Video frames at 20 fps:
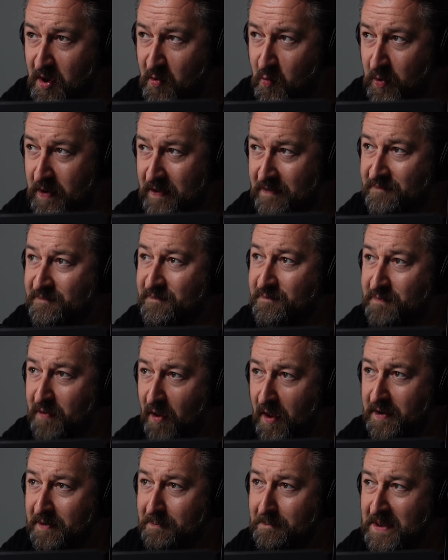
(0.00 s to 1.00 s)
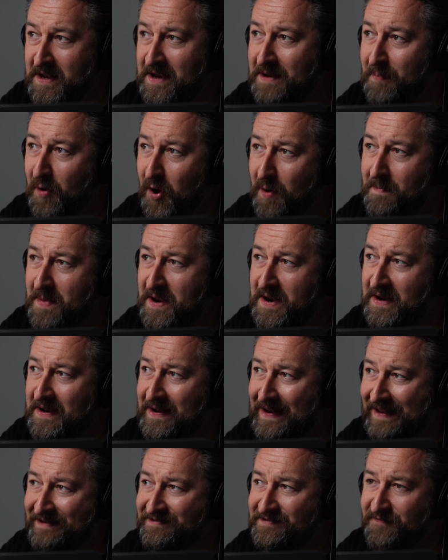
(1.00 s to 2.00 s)
with like minute by minute
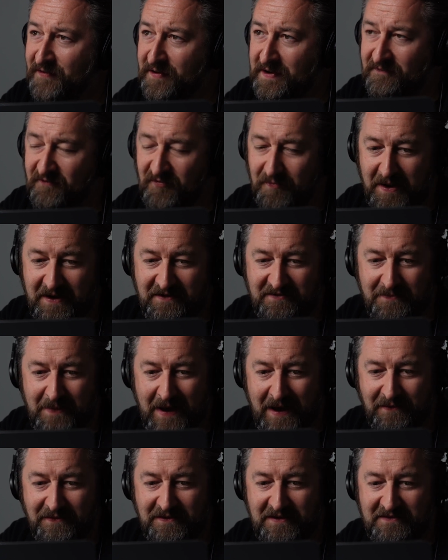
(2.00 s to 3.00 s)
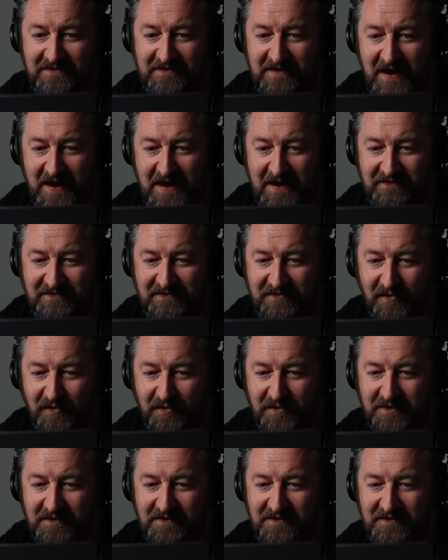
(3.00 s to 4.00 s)
classified information about these
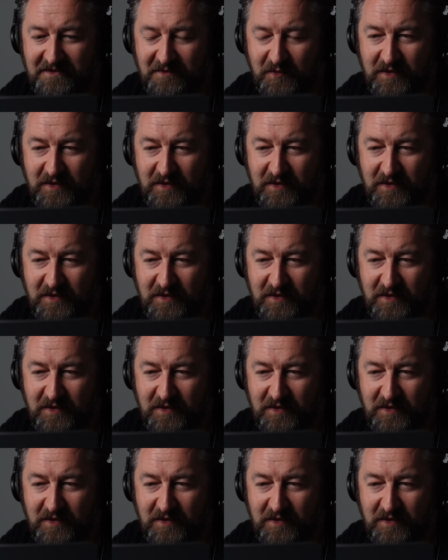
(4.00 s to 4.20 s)
airstrikes,